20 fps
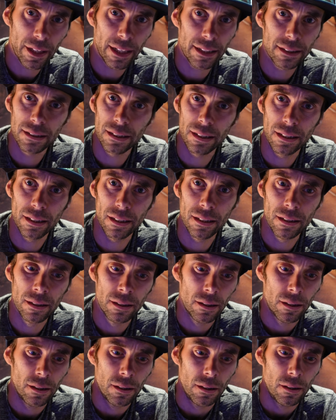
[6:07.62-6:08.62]
get to
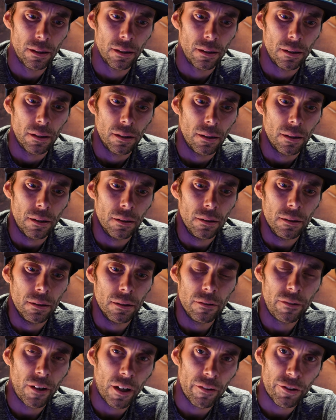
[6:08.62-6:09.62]

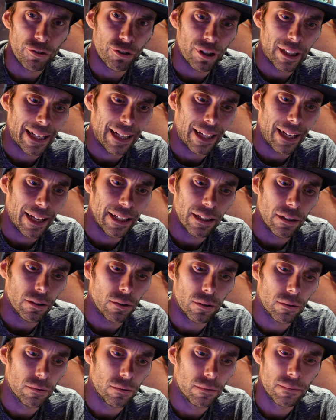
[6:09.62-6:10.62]
500k
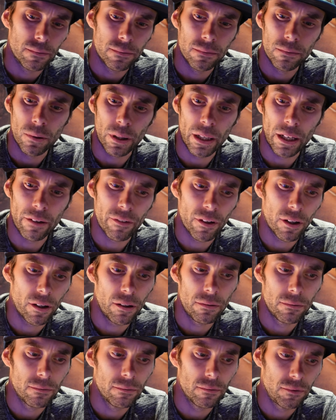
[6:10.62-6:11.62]
or whatever,
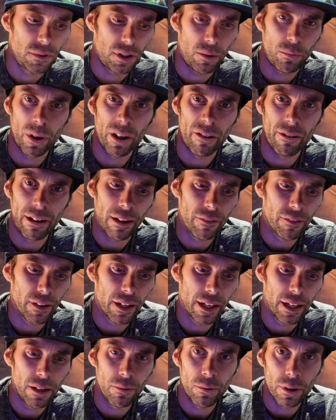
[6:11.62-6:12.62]
somewhere around
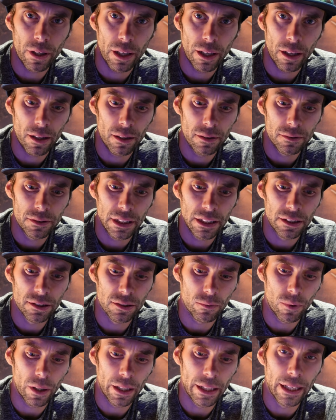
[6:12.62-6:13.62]
there, we'll get a
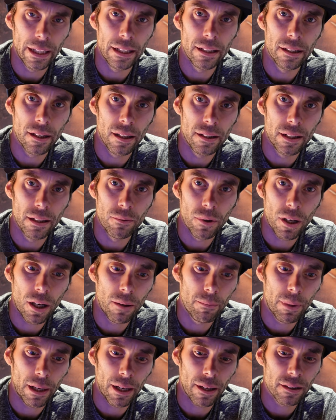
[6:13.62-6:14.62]
decent way in and then we'll
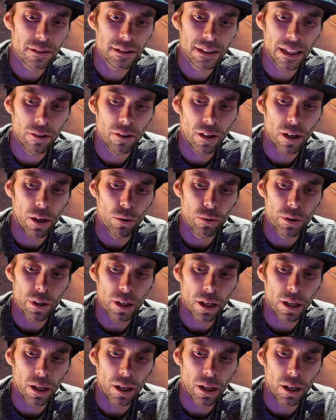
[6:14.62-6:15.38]
come back, see how they're holding